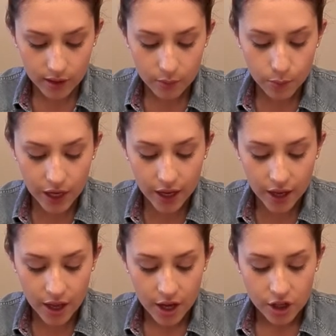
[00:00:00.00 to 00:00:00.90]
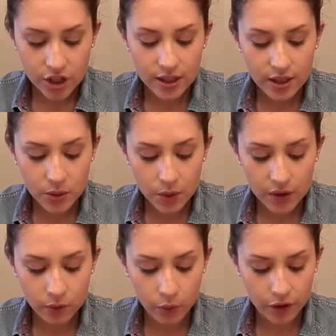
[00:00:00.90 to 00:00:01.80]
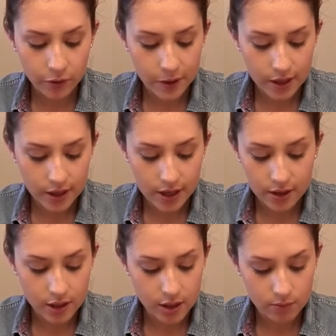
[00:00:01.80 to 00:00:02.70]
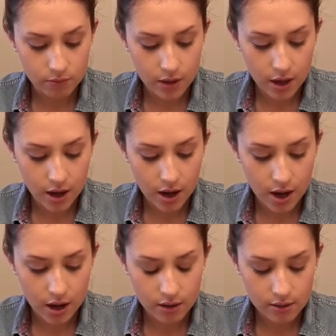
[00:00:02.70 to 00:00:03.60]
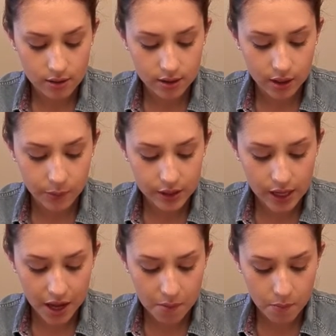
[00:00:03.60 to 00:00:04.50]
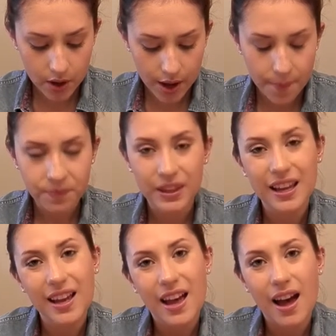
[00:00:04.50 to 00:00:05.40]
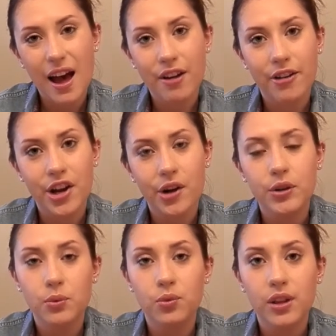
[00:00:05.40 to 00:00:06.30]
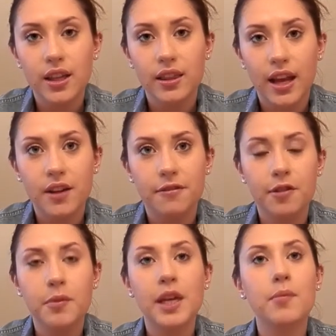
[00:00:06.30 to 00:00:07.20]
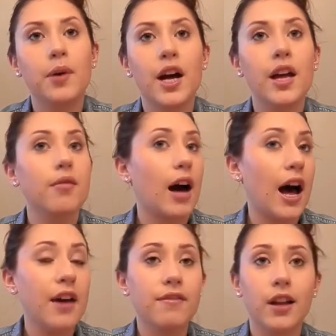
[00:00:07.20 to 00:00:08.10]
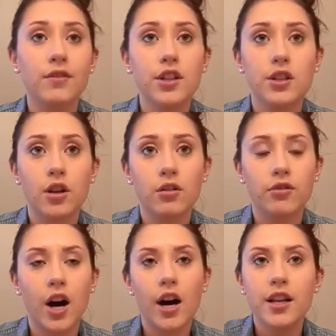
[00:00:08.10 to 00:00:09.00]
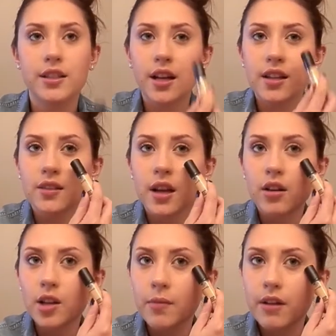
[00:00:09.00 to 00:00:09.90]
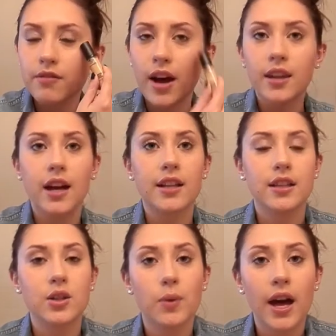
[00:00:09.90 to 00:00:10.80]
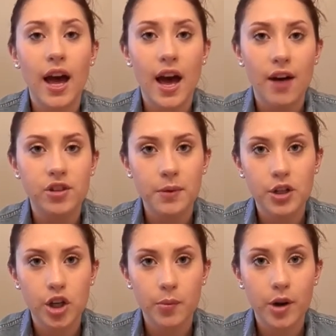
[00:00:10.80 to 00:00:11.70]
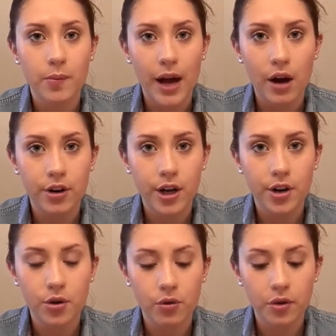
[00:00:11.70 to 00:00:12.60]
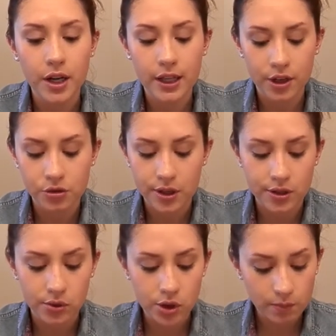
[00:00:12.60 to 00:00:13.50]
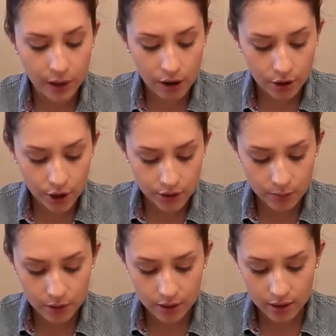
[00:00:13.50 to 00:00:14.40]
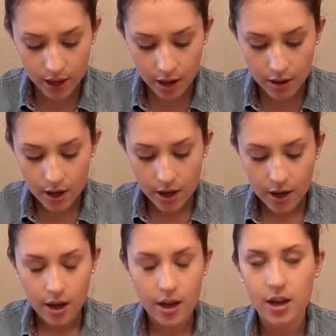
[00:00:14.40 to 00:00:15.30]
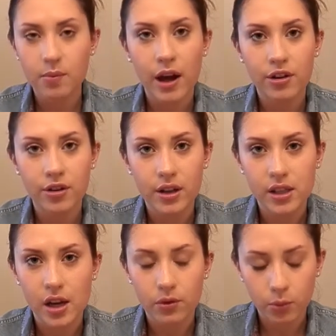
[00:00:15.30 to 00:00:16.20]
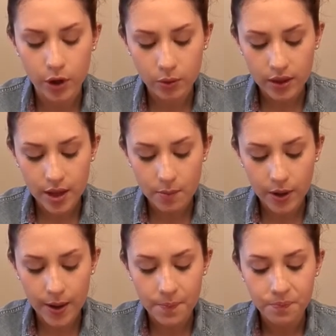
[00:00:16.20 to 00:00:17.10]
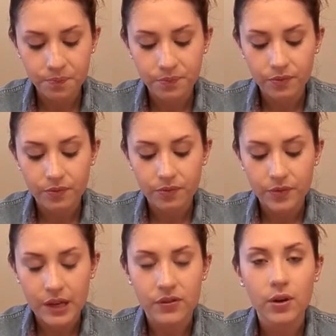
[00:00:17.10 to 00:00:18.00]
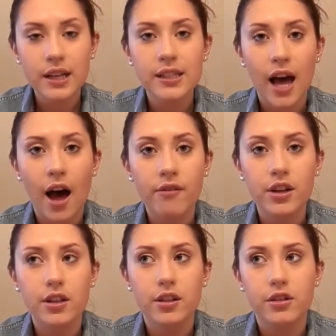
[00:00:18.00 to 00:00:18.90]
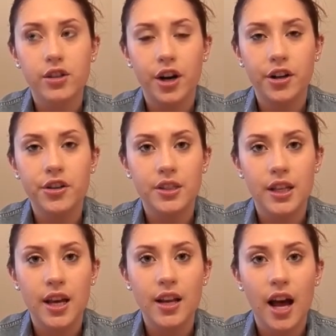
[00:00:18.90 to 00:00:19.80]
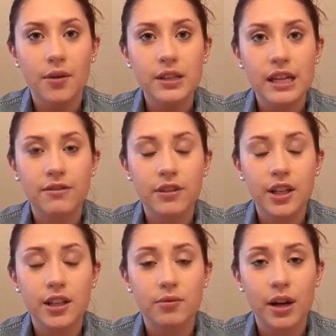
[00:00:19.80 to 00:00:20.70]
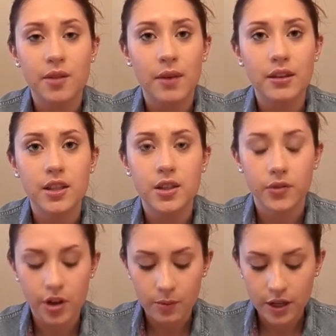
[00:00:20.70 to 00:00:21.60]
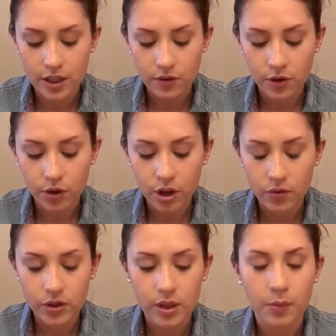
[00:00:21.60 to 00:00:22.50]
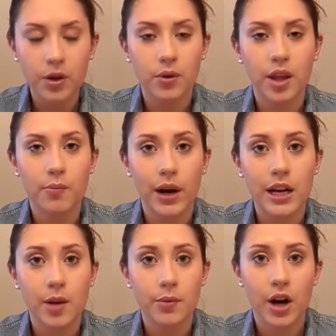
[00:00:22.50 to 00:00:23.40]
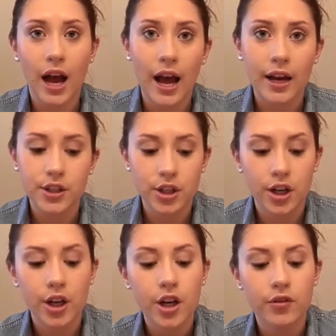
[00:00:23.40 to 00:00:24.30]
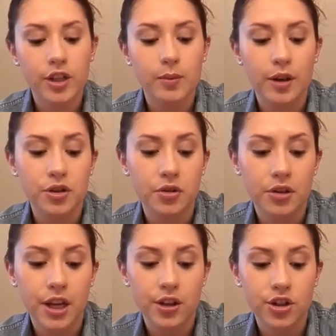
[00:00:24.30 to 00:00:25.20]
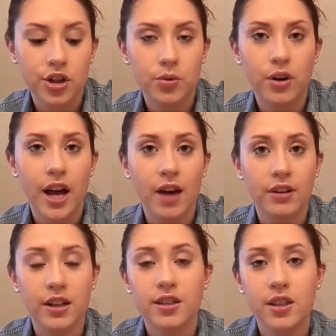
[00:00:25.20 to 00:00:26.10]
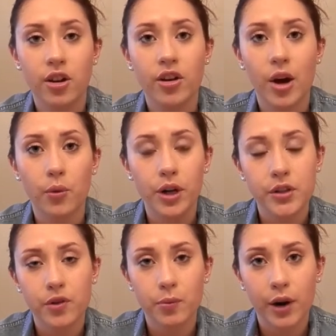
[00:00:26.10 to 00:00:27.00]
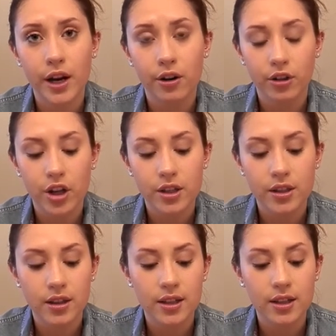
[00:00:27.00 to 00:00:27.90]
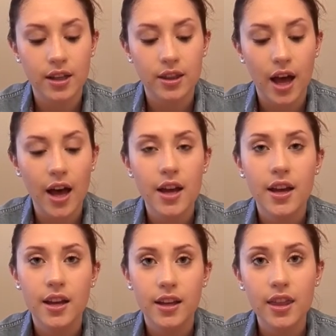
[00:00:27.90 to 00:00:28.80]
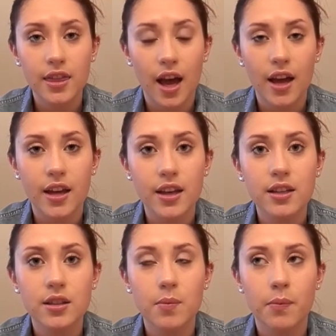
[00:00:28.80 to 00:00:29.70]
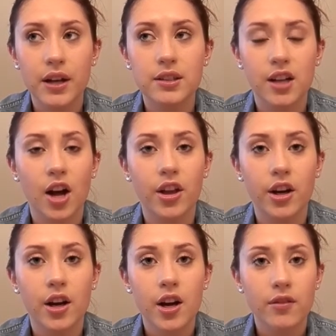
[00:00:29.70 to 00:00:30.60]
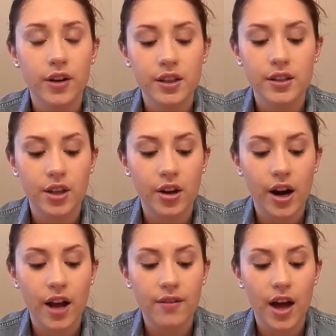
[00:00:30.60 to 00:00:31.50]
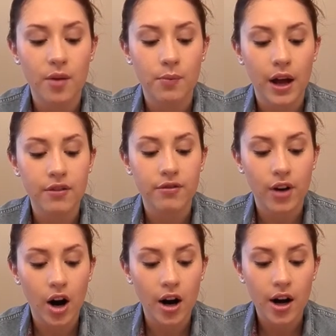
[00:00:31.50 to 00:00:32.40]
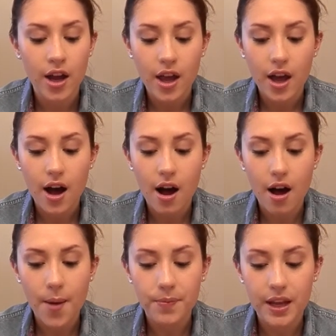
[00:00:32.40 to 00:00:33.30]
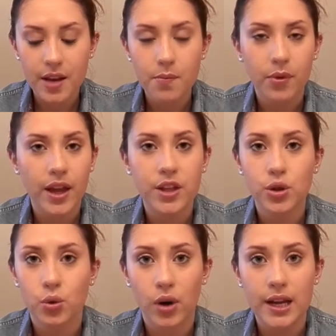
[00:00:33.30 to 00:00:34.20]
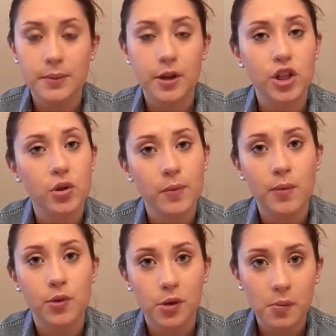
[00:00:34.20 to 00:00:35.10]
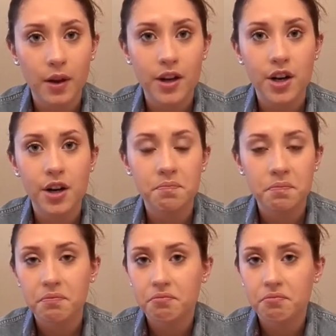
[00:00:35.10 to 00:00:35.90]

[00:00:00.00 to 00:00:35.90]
But she said this would even work for me in the summertime, but I don't know, it's really light for me, but I've loved it so far. It does settle in my fine lines. That's why I have to make sure to put a powder on over it, like a translucent powder or something like that. Any powder you guys have would work with it, but if you guys have darker skin, I would definitely recommend this for you, because if you're looking for something to really brighten up your eyes, or for a special occasion you want to have a concealer that works for brighter looks and things like that, get that. It is the best color for concealer I've had by far. And it blends great, especially with my beauty blender.